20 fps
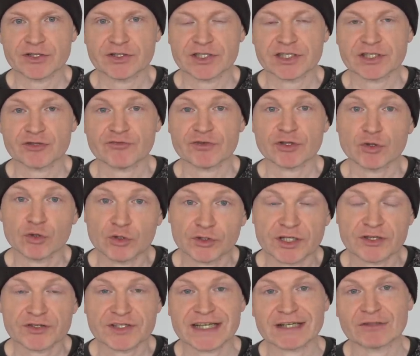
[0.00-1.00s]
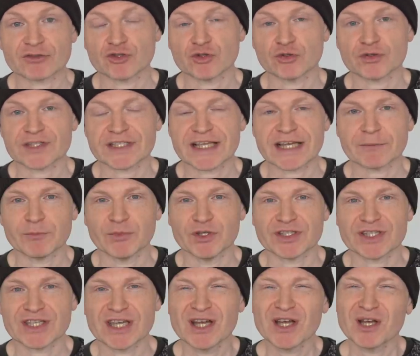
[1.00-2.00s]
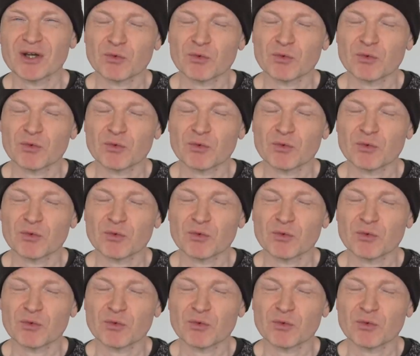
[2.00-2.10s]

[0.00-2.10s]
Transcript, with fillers: using to record those outdoor segments.